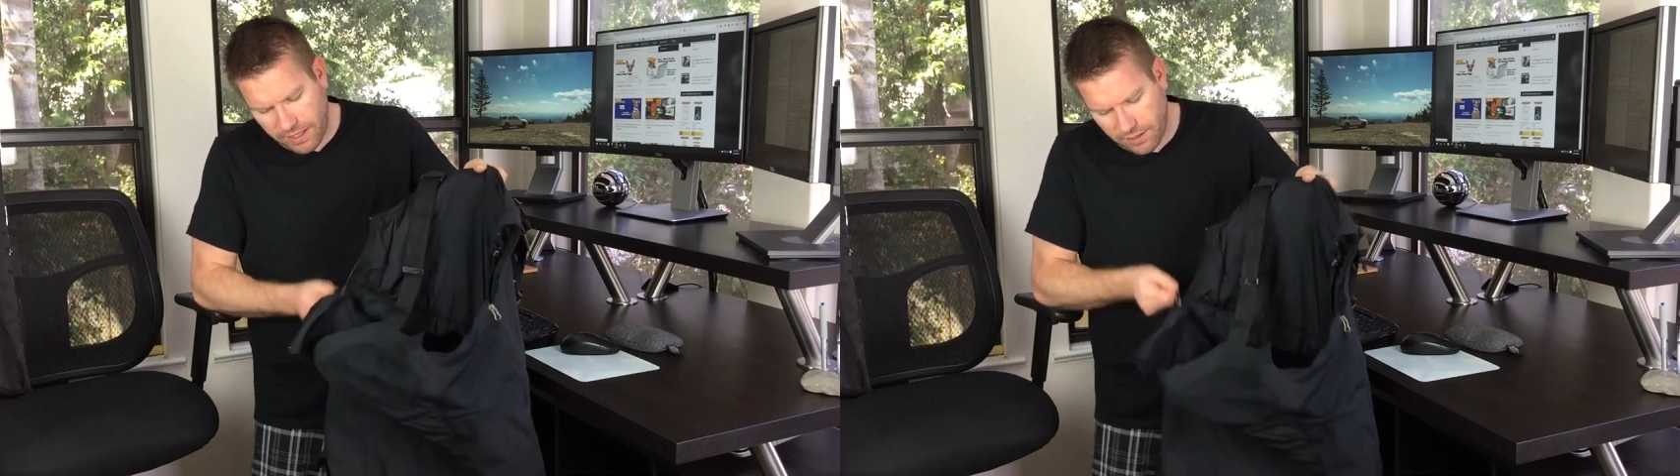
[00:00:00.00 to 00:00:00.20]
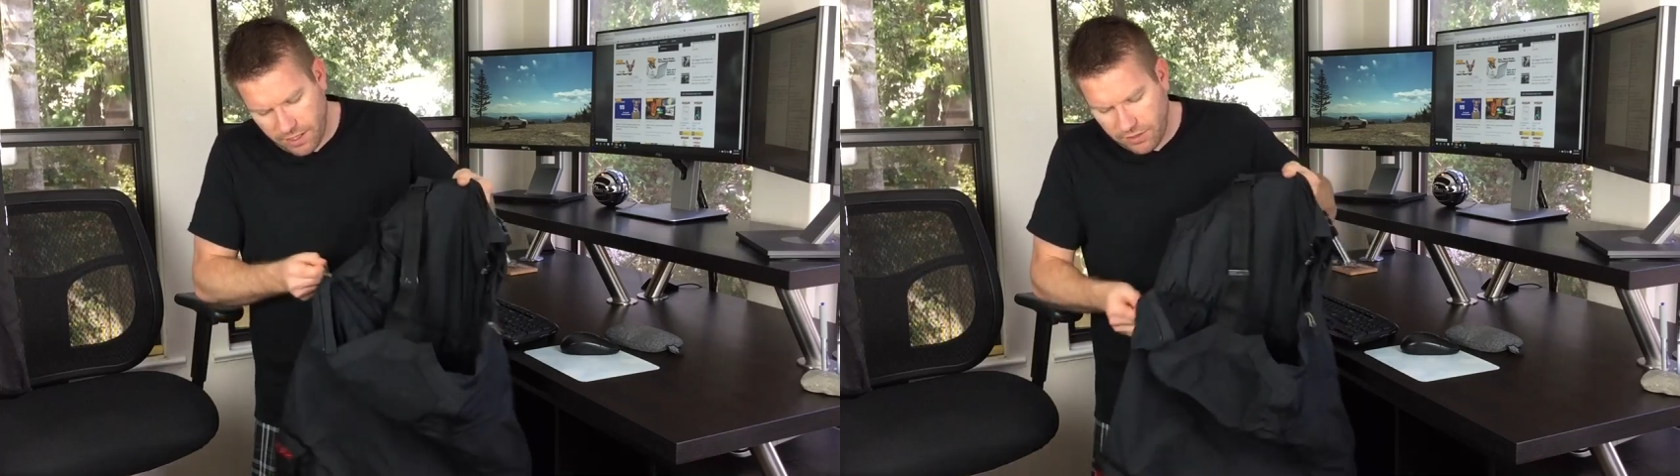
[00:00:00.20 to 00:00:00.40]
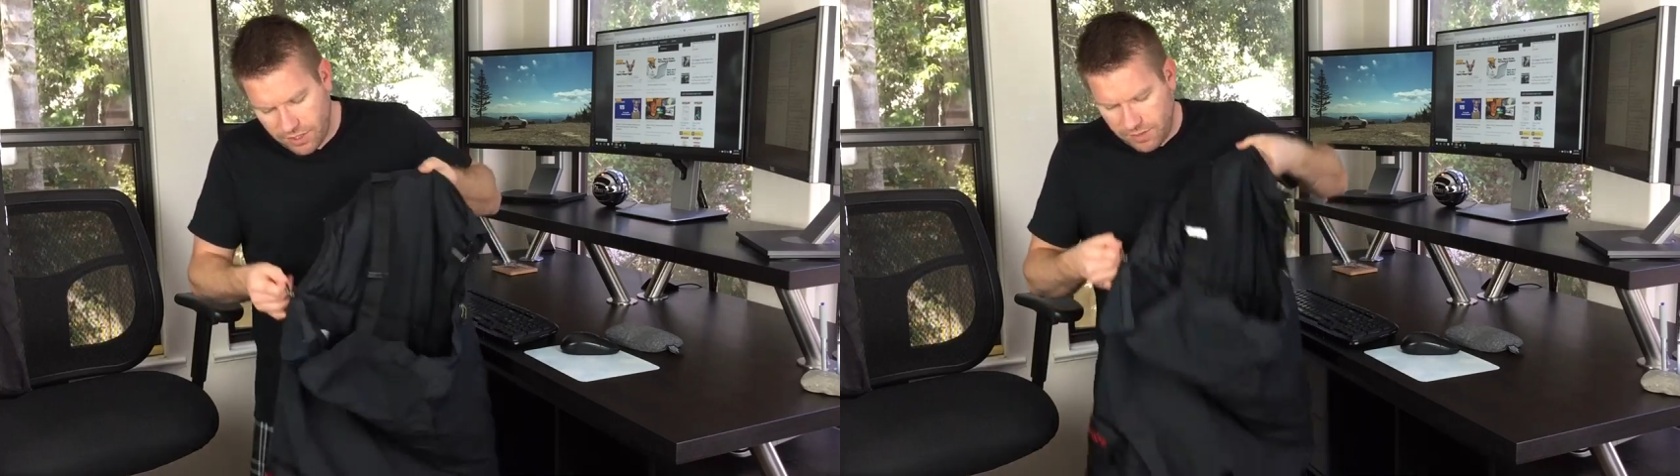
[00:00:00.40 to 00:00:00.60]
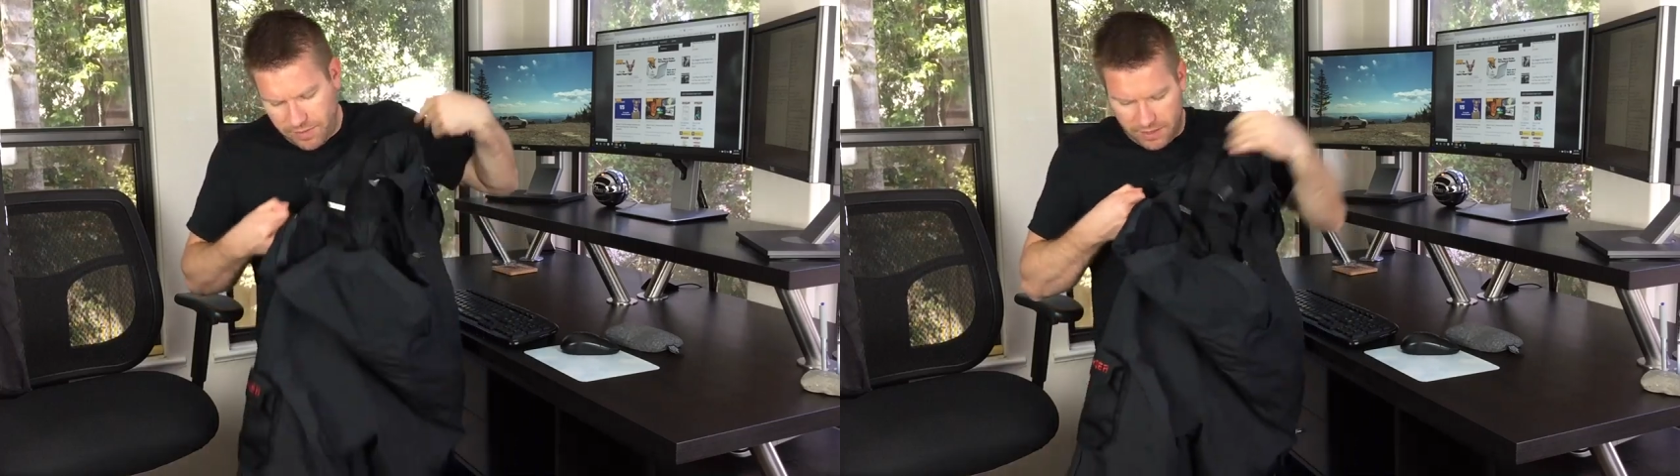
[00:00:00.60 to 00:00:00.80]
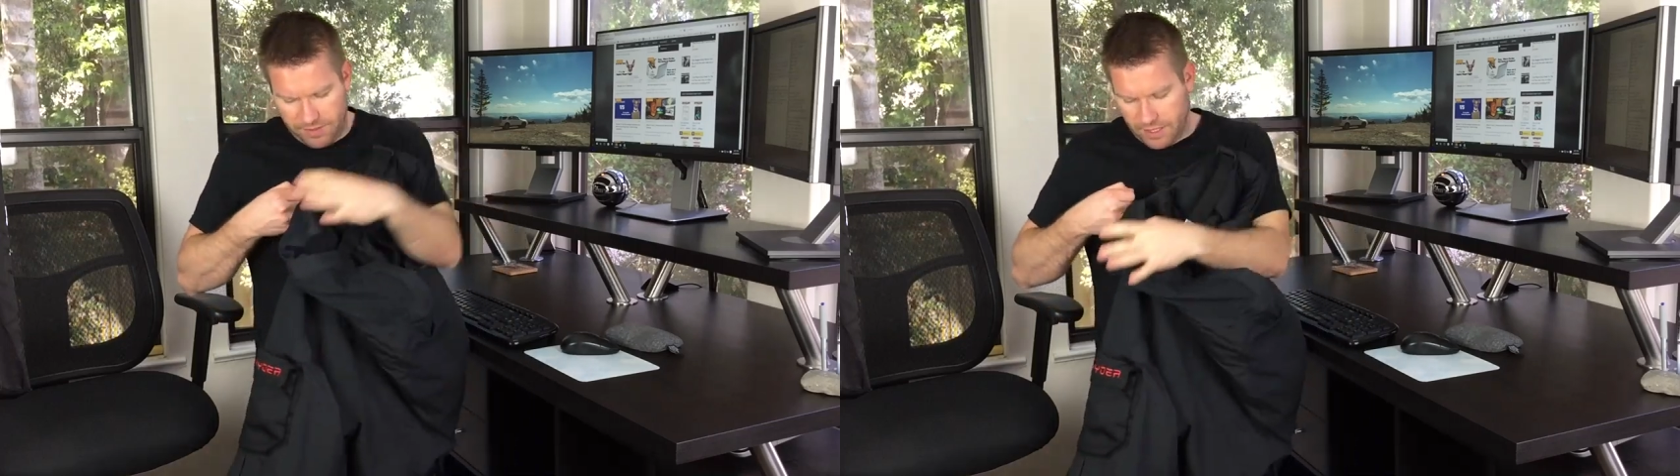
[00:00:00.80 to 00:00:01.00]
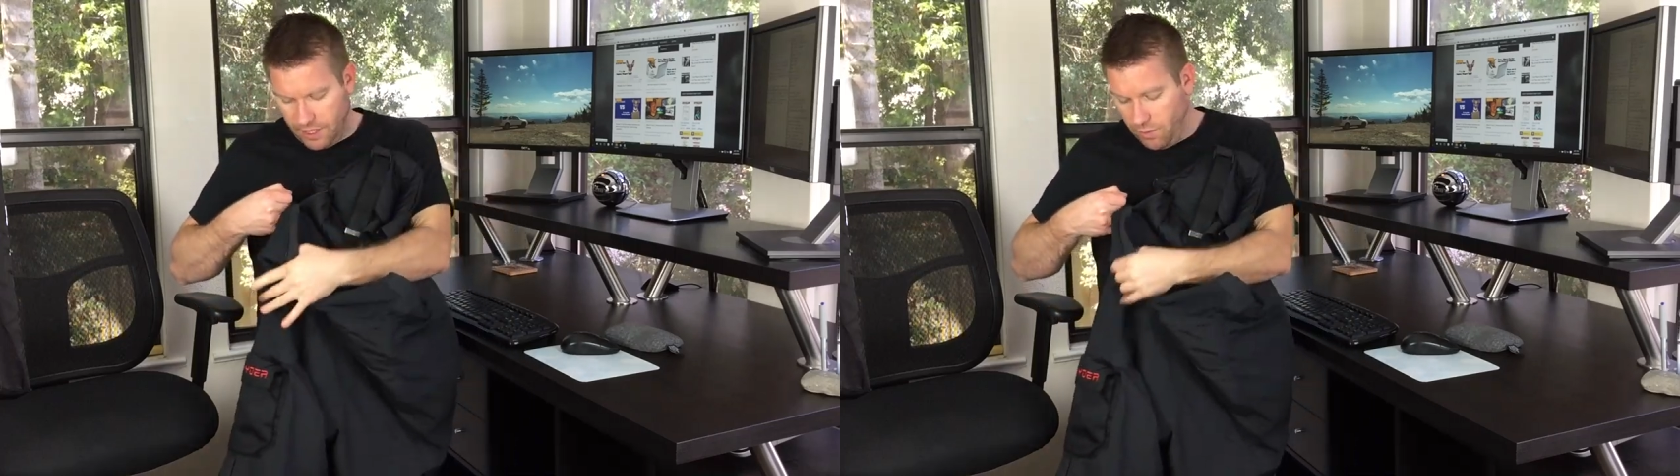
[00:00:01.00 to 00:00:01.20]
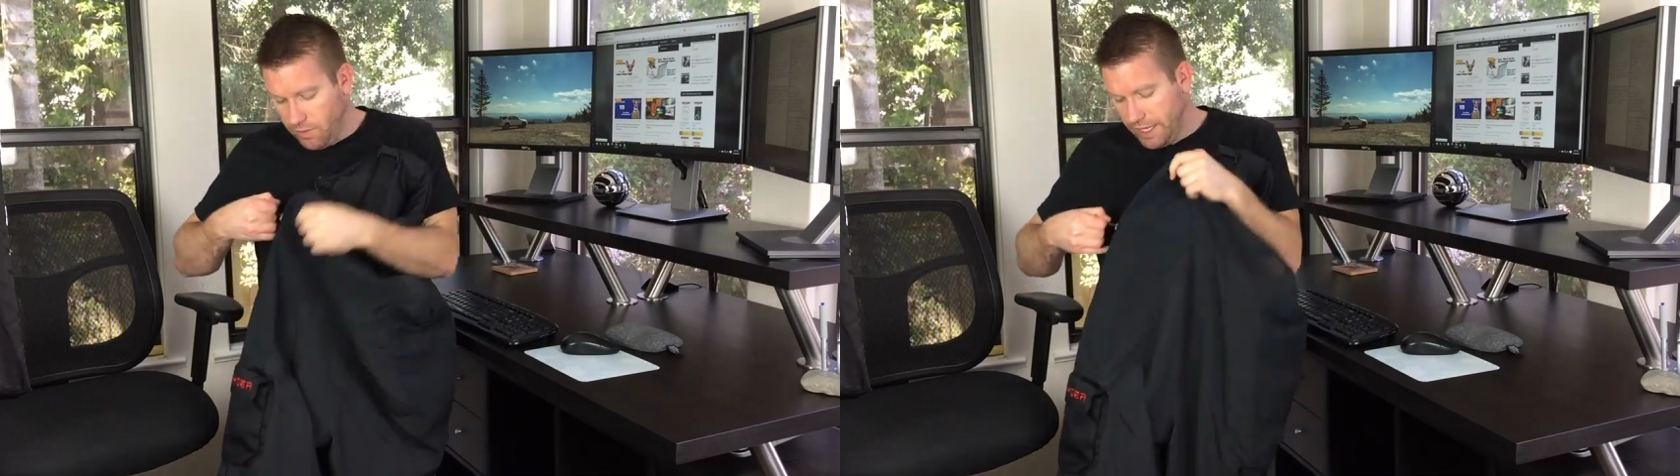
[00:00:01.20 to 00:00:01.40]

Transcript: Spyder Coach's bibs that you